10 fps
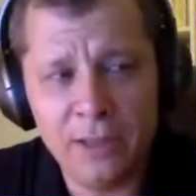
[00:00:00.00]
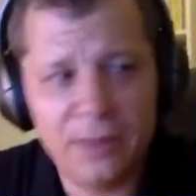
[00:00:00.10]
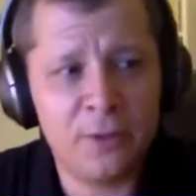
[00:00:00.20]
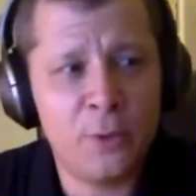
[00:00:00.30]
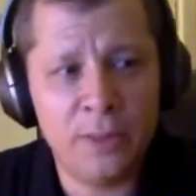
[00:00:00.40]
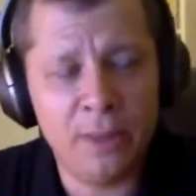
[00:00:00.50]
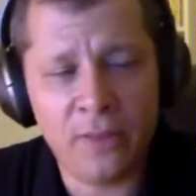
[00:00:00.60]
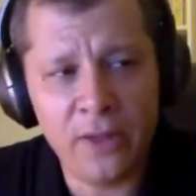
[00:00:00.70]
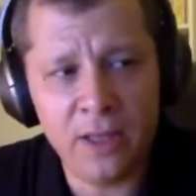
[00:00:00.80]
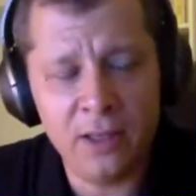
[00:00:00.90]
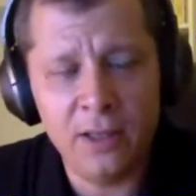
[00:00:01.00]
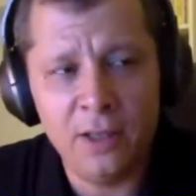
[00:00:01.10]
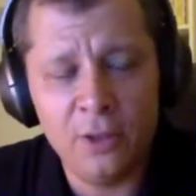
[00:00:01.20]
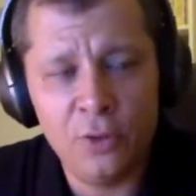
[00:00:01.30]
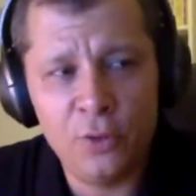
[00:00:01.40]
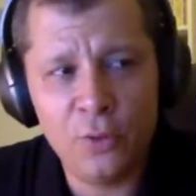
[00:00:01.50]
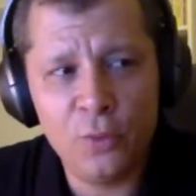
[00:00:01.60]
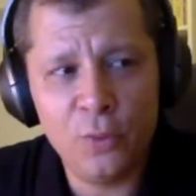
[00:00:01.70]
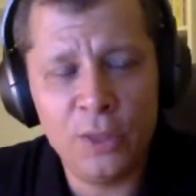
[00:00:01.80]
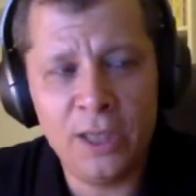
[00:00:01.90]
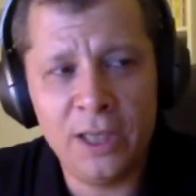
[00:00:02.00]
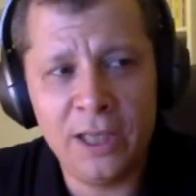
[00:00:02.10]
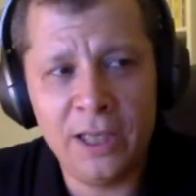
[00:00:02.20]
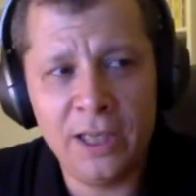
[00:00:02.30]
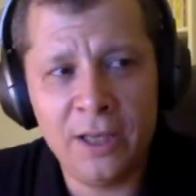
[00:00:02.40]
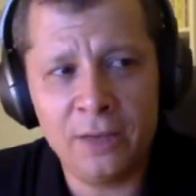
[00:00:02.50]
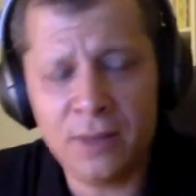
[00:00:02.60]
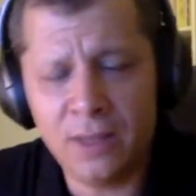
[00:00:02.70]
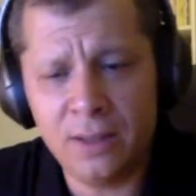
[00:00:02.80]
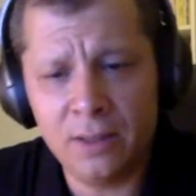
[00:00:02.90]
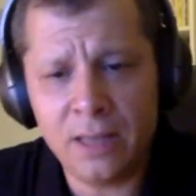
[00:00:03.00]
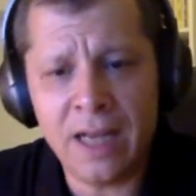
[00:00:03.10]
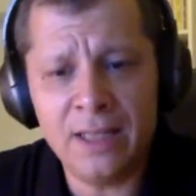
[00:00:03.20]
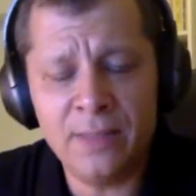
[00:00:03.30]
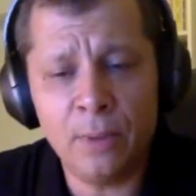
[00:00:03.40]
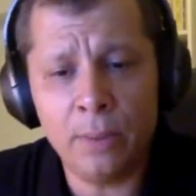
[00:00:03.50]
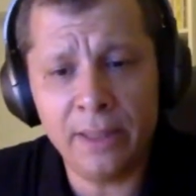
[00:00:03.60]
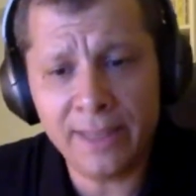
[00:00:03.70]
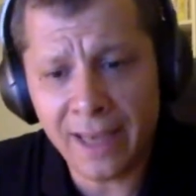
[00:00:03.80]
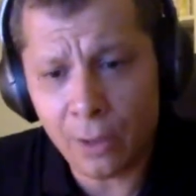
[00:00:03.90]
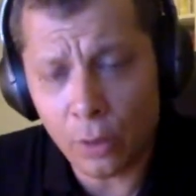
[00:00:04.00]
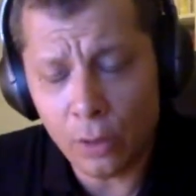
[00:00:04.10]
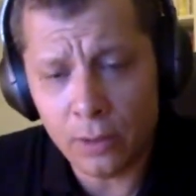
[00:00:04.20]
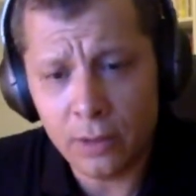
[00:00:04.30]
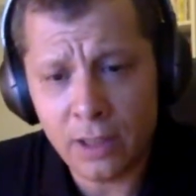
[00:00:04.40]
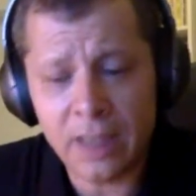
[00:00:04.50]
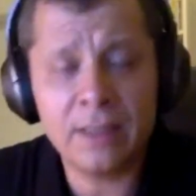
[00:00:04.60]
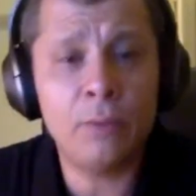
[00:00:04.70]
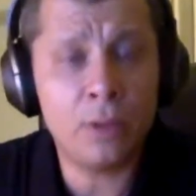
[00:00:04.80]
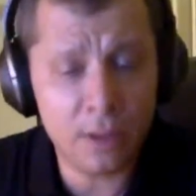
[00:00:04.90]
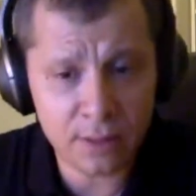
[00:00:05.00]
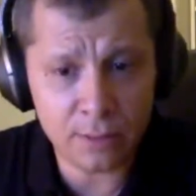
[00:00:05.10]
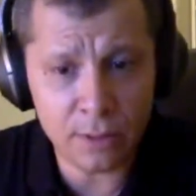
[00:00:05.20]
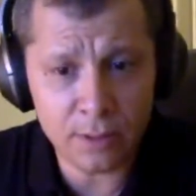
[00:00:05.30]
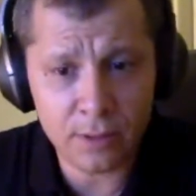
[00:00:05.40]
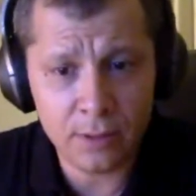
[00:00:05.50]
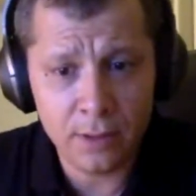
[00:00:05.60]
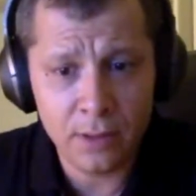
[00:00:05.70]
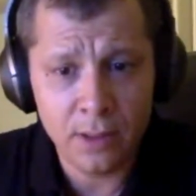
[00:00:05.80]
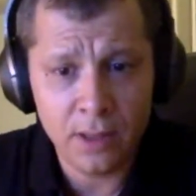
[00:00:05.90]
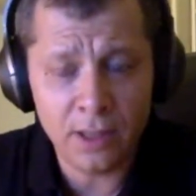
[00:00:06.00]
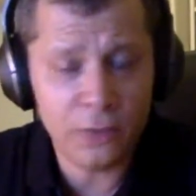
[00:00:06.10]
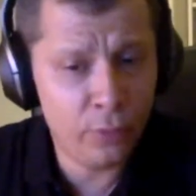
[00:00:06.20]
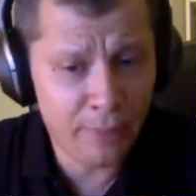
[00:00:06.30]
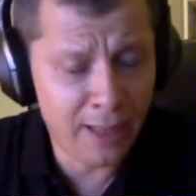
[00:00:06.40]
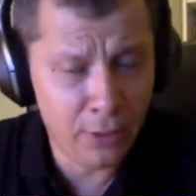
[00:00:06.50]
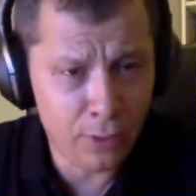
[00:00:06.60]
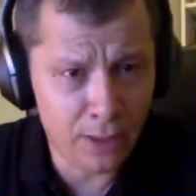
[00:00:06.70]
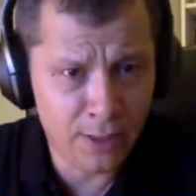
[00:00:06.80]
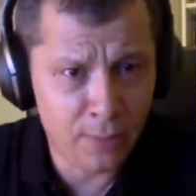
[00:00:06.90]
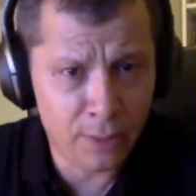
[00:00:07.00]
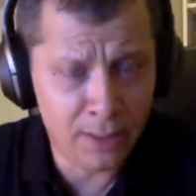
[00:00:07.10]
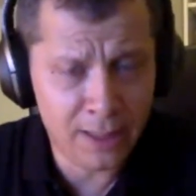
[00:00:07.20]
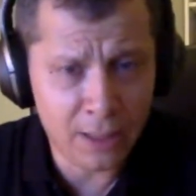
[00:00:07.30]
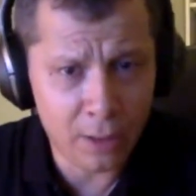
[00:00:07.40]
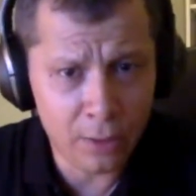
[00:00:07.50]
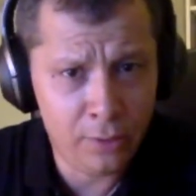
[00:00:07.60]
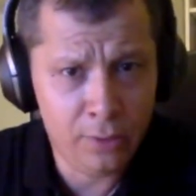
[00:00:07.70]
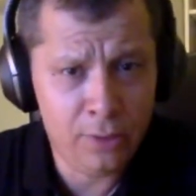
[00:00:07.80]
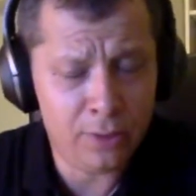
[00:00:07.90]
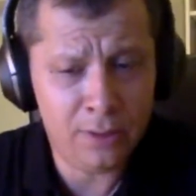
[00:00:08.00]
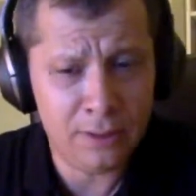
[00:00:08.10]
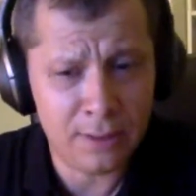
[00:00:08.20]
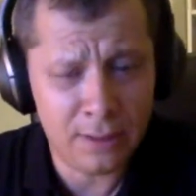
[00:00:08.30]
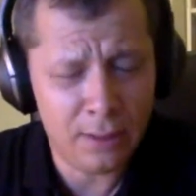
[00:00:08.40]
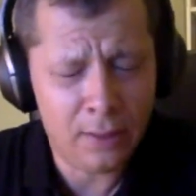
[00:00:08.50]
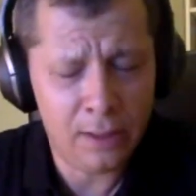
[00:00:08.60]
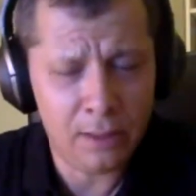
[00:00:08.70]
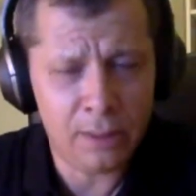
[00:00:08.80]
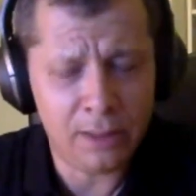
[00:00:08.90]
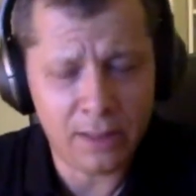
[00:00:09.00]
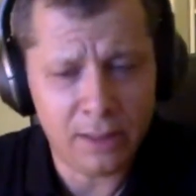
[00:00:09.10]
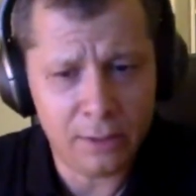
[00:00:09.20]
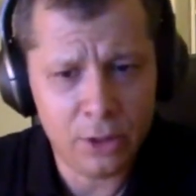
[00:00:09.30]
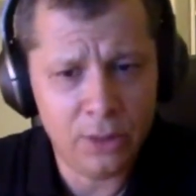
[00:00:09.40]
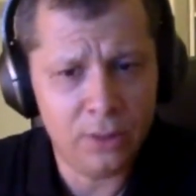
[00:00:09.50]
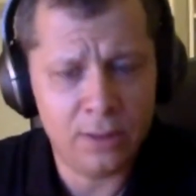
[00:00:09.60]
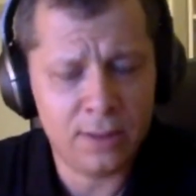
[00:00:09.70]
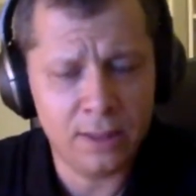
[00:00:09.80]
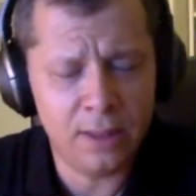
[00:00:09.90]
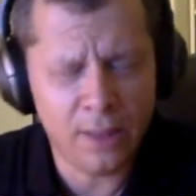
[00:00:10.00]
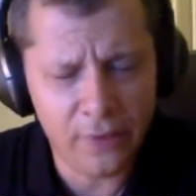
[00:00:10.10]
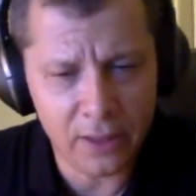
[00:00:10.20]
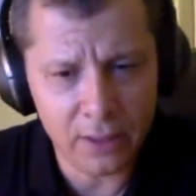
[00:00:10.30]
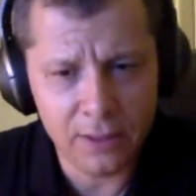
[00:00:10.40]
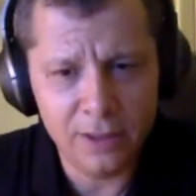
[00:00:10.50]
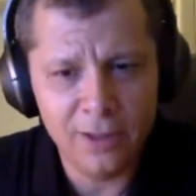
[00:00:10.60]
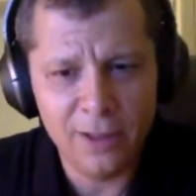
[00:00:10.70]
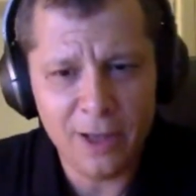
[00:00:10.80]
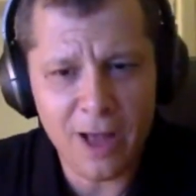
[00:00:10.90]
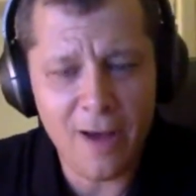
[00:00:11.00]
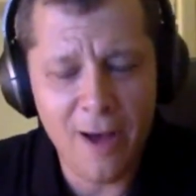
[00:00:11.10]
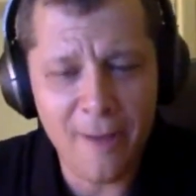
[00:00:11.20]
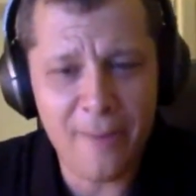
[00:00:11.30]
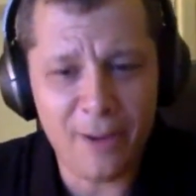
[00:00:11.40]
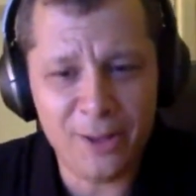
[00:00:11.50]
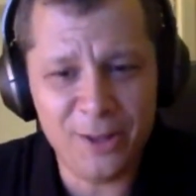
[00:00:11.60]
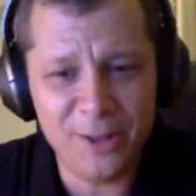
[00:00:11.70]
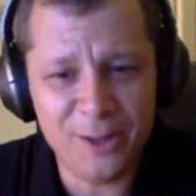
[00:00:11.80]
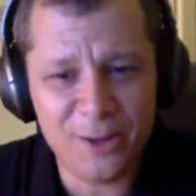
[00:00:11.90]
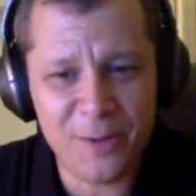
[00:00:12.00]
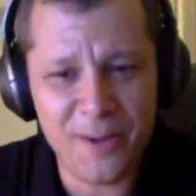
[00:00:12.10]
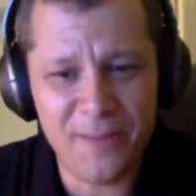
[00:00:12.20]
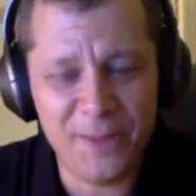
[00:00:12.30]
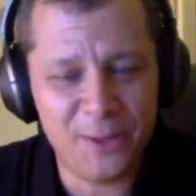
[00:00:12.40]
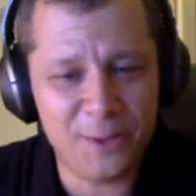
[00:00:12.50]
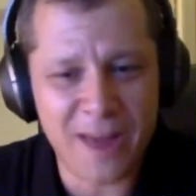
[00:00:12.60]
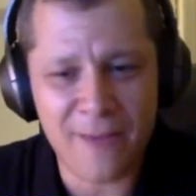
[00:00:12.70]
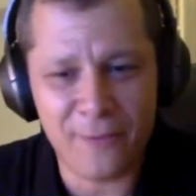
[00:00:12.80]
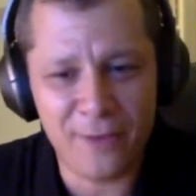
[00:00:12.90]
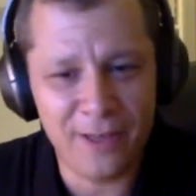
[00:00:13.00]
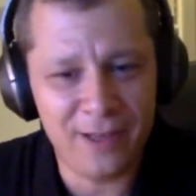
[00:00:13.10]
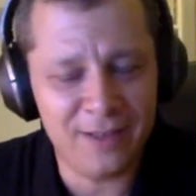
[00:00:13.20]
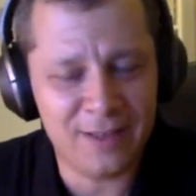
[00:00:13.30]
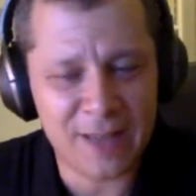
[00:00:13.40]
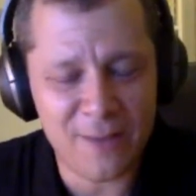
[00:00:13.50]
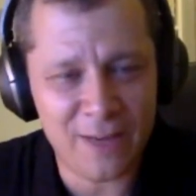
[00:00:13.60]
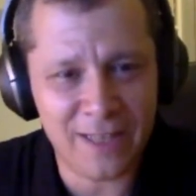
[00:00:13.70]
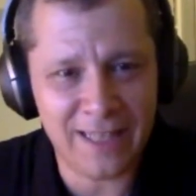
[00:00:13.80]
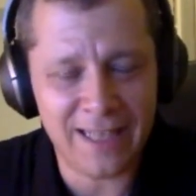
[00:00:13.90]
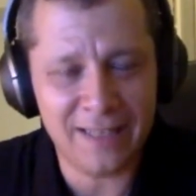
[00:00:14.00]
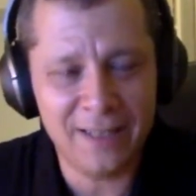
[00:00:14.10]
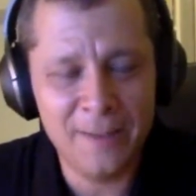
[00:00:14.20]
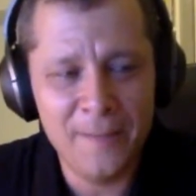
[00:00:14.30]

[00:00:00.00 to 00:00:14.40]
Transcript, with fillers: it's an incredible thing to consider Alice, Bob, and Carol as our customers. And to remind you, Alice, Bob, and Carol don't understand nothing about technology, don't understand nothing about, you know, cryptography and stuff like that.